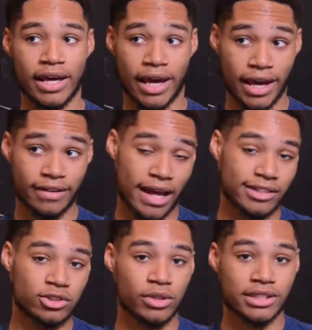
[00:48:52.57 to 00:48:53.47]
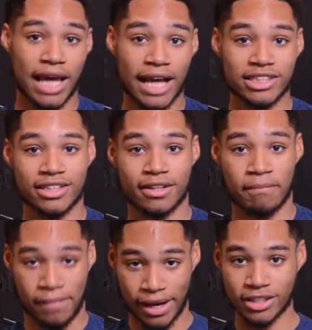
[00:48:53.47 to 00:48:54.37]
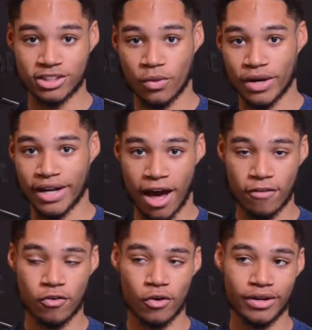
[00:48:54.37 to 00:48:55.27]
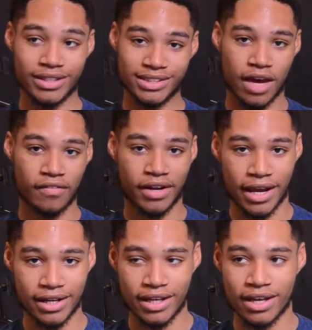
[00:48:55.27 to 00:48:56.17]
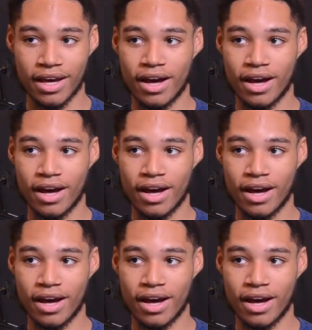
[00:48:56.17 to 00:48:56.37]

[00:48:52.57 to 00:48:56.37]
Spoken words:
And that's who he's actually the mandatory now for, is Devin Haney.